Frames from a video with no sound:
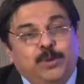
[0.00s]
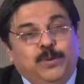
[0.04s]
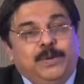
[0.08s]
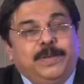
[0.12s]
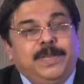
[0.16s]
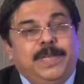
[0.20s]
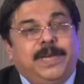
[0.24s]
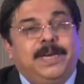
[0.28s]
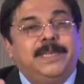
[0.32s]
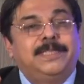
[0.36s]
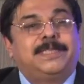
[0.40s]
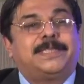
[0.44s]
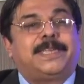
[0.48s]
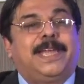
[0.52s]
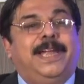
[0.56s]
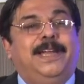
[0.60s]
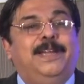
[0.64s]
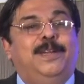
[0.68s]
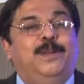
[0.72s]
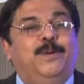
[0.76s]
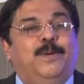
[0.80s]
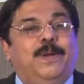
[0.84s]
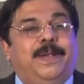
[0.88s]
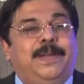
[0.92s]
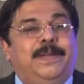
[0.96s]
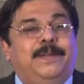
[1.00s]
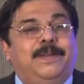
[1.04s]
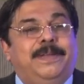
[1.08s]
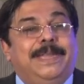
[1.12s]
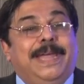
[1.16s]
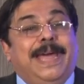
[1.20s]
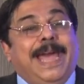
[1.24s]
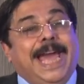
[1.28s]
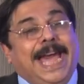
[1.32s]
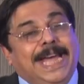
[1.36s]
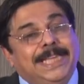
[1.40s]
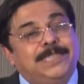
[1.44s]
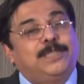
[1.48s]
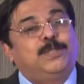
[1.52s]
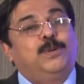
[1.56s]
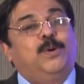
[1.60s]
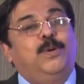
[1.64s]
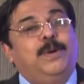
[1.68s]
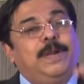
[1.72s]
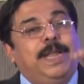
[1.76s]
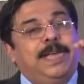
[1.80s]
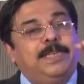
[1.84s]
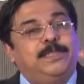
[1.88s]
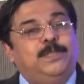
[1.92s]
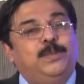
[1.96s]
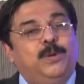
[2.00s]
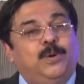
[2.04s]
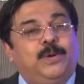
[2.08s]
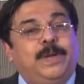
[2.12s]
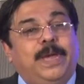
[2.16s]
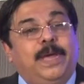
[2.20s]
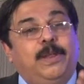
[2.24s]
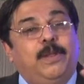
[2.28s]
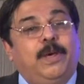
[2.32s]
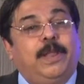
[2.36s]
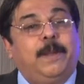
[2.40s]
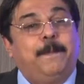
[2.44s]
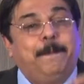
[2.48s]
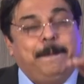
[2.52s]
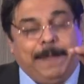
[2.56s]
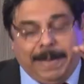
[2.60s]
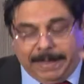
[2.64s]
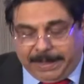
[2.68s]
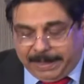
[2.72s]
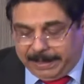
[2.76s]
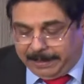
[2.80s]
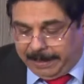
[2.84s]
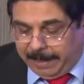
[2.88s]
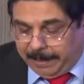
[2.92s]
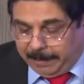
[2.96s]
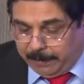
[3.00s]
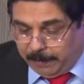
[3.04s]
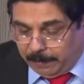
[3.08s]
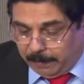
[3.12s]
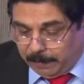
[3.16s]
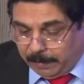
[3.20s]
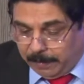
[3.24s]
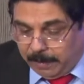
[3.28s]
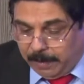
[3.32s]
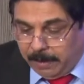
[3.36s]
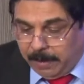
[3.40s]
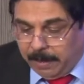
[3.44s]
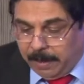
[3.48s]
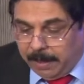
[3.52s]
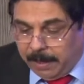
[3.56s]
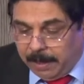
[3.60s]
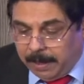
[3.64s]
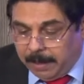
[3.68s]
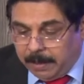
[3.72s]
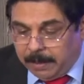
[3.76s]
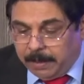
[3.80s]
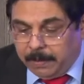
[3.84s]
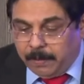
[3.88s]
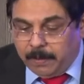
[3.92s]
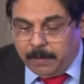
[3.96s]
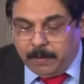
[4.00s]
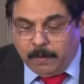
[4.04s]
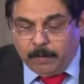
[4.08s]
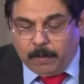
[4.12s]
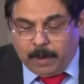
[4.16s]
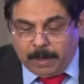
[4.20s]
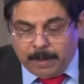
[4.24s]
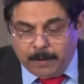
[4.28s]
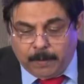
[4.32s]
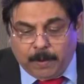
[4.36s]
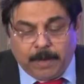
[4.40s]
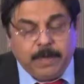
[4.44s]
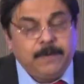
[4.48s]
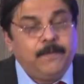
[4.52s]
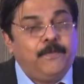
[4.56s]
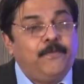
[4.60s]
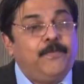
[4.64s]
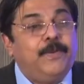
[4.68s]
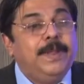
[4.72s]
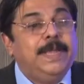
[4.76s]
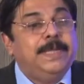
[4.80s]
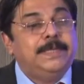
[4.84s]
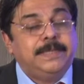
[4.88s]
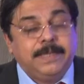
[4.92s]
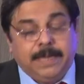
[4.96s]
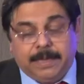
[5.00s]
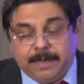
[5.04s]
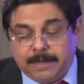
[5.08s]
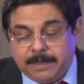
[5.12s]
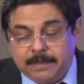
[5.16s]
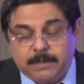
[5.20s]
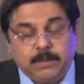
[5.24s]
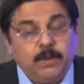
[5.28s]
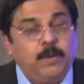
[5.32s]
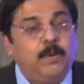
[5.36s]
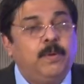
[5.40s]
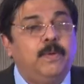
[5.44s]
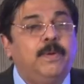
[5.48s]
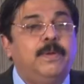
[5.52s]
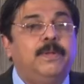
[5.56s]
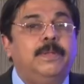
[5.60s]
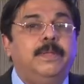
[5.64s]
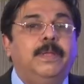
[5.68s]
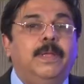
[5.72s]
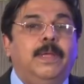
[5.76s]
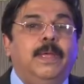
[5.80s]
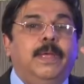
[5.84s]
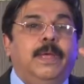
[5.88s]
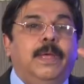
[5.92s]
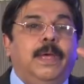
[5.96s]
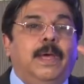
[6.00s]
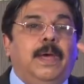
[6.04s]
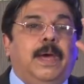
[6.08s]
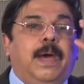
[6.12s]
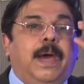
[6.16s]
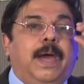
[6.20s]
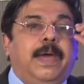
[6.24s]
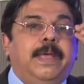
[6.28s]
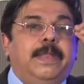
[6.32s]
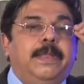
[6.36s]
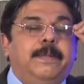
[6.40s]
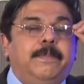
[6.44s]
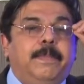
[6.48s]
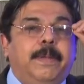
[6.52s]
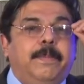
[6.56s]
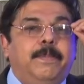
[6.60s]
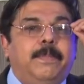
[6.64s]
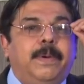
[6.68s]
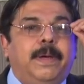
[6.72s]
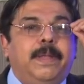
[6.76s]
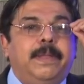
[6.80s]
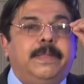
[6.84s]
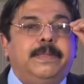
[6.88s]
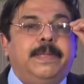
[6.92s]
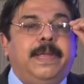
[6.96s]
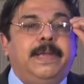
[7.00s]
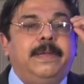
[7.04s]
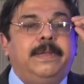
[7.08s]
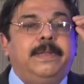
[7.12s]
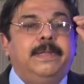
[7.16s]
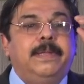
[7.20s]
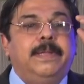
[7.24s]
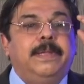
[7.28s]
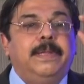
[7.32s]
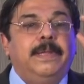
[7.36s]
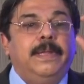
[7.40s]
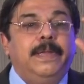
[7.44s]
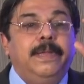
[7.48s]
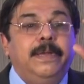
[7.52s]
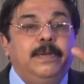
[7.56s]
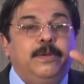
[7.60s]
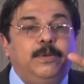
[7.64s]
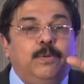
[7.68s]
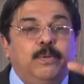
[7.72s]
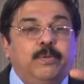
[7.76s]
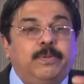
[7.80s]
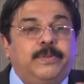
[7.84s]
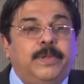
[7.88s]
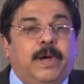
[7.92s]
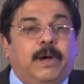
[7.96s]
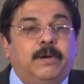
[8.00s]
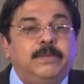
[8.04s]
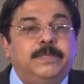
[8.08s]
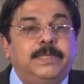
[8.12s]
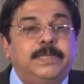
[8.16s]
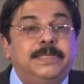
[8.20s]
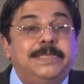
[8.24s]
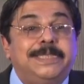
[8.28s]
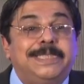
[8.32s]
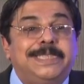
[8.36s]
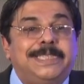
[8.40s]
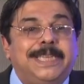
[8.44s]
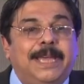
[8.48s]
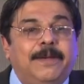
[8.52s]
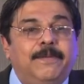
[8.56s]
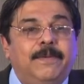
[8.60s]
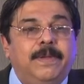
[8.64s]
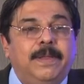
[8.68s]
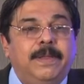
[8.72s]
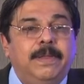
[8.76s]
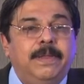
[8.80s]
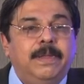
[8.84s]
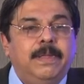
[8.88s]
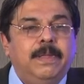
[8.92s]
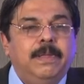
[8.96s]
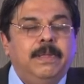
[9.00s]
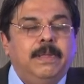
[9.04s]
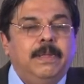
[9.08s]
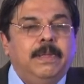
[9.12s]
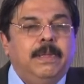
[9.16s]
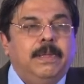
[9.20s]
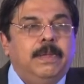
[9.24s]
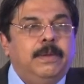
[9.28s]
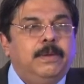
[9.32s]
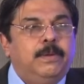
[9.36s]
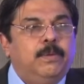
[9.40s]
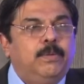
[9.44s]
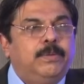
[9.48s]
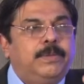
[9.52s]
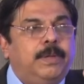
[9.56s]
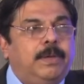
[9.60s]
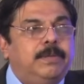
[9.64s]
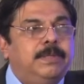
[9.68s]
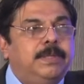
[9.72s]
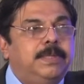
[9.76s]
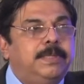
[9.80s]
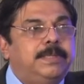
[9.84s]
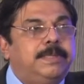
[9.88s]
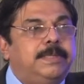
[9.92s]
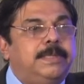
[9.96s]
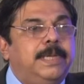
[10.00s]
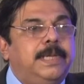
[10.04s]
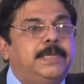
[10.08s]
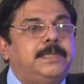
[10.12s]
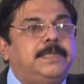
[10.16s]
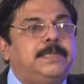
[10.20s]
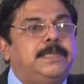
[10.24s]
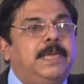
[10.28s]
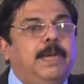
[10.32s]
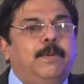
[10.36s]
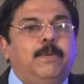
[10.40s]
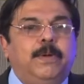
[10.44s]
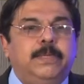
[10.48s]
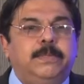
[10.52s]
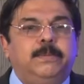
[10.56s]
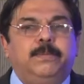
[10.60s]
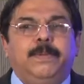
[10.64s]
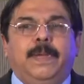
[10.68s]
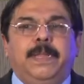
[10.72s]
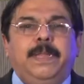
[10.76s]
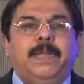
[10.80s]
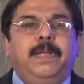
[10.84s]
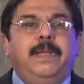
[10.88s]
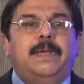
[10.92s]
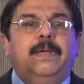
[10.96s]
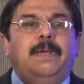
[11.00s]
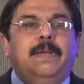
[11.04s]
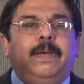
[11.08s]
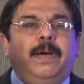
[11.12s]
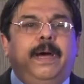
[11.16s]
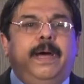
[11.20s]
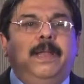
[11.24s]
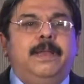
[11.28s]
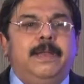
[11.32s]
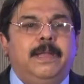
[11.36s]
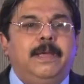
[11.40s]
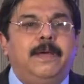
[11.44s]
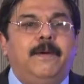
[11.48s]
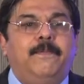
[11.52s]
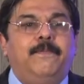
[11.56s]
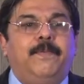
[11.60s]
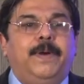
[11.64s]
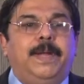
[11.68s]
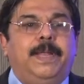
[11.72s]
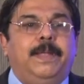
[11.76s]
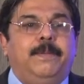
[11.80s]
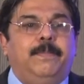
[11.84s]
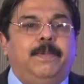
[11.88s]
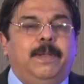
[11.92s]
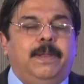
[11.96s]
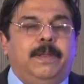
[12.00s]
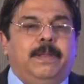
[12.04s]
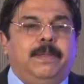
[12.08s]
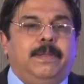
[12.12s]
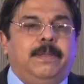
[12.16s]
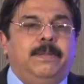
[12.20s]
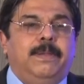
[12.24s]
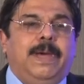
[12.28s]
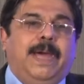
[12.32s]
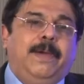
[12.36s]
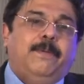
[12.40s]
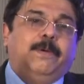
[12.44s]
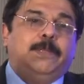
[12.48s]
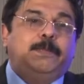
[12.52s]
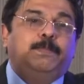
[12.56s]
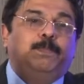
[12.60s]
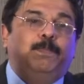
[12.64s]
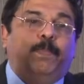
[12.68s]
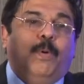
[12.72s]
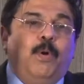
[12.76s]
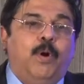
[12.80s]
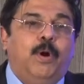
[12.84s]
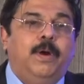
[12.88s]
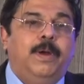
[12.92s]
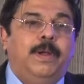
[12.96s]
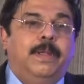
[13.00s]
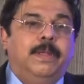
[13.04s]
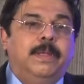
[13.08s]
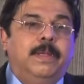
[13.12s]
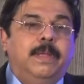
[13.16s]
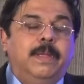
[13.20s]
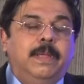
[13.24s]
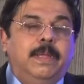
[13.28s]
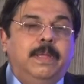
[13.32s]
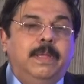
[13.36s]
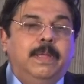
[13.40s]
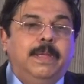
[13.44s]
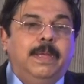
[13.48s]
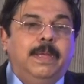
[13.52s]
juniors can do it as good as you can or better than you. What about freezing? So I remember that in 2007, 2006, I was very uncomfortable. I was bored.